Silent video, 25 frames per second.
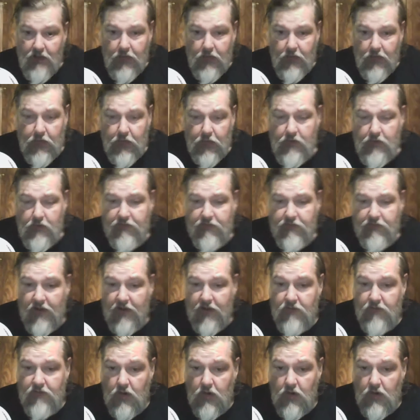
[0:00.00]
The
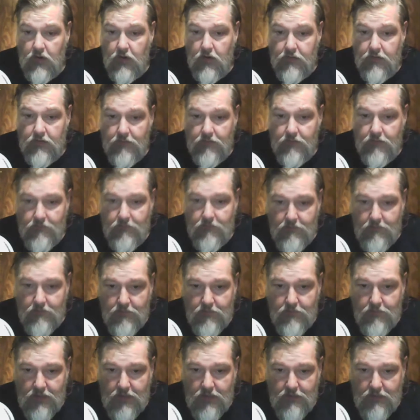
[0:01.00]
35-year-old
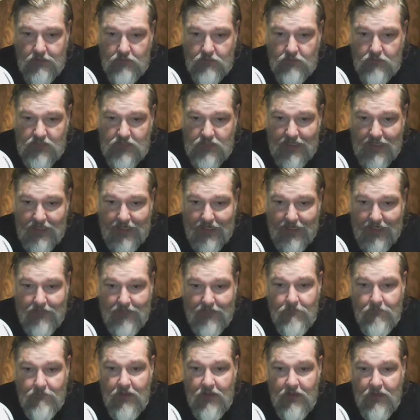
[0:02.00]

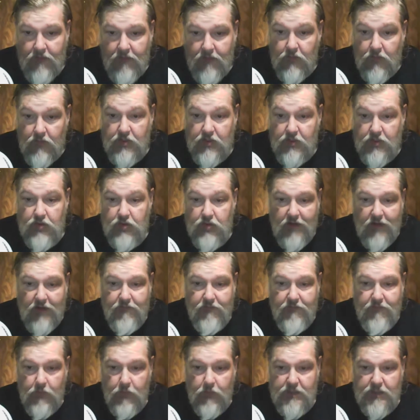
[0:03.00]
Musai, former
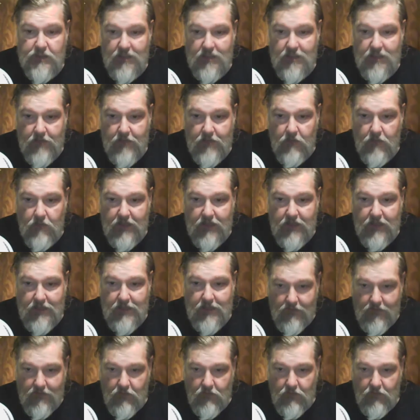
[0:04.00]
Strikeforce lightweight
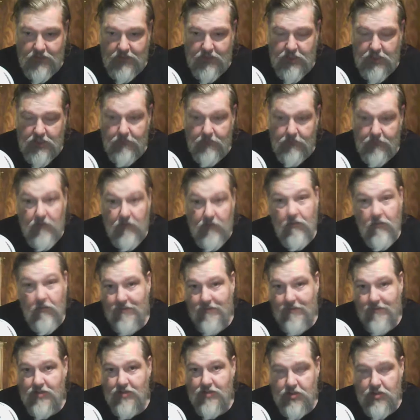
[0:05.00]
heavyweight champion.
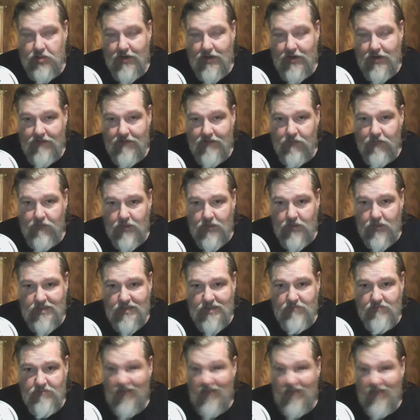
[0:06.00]
Remember
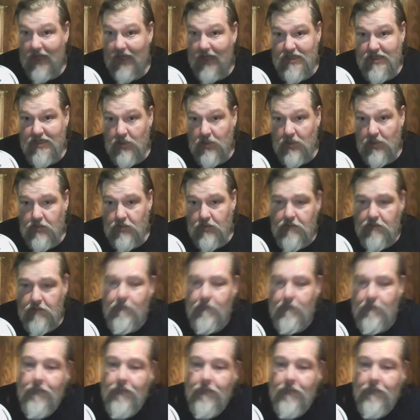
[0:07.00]
Strikeforce? I don't.